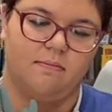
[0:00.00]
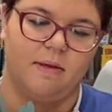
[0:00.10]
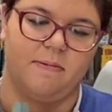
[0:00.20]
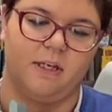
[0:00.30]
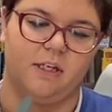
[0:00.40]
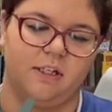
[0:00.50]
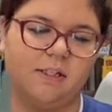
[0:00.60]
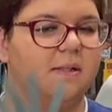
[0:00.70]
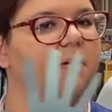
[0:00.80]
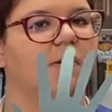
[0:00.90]
My pinky
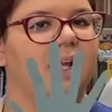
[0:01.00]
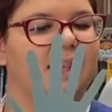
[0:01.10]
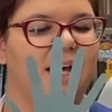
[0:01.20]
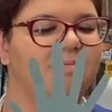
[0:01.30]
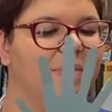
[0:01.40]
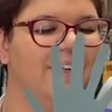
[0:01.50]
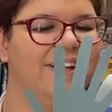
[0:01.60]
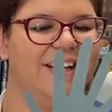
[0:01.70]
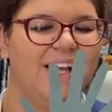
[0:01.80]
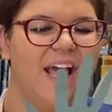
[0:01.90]
doesn't look like that,
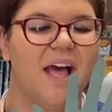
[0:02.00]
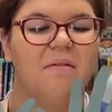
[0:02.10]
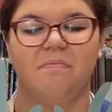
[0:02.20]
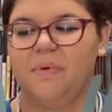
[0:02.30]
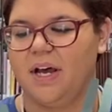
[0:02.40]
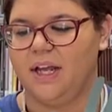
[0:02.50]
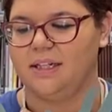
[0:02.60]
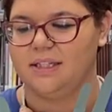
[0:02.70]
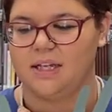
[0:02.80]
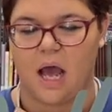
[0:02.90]

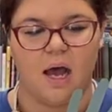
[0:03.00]
but